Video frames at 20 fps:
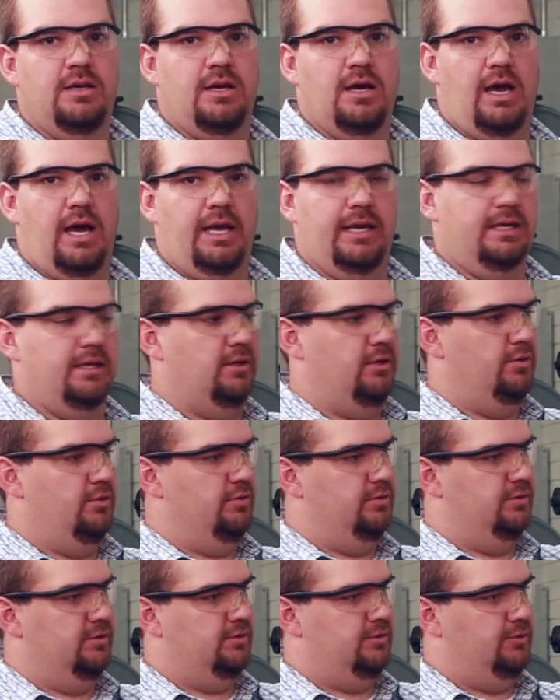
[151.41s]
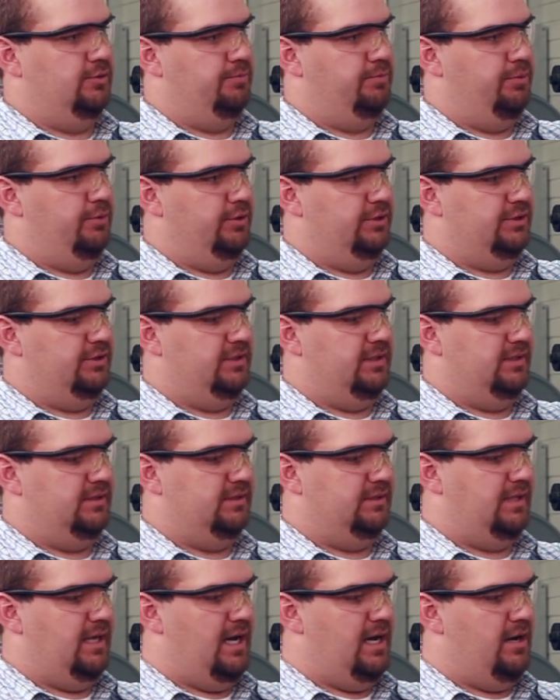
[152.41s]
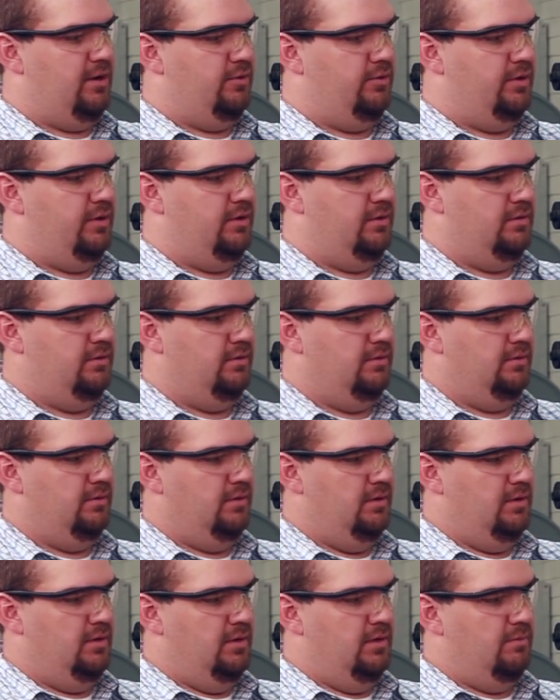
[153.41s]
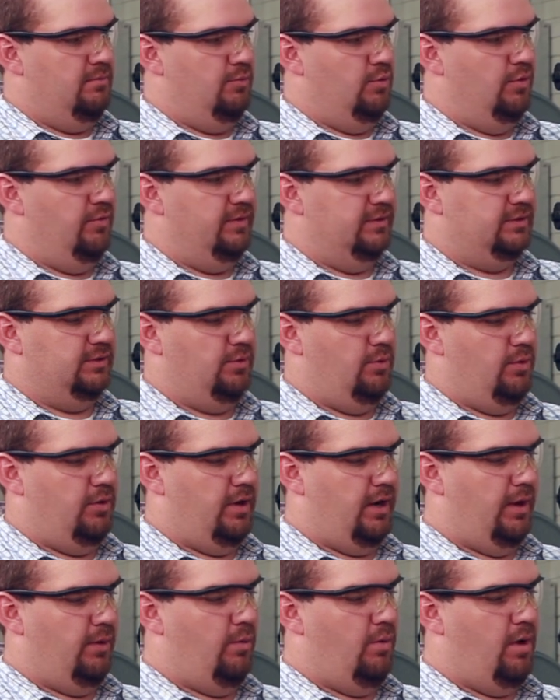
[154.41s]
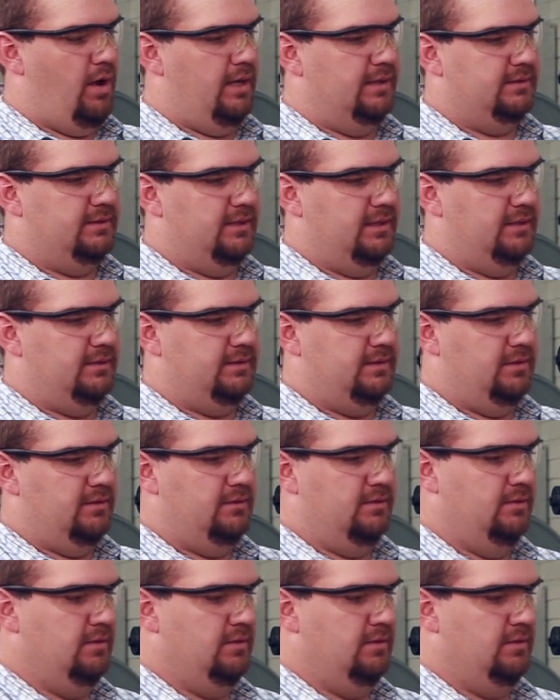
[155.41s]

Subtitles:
I can use to push this down, move it to where I want it.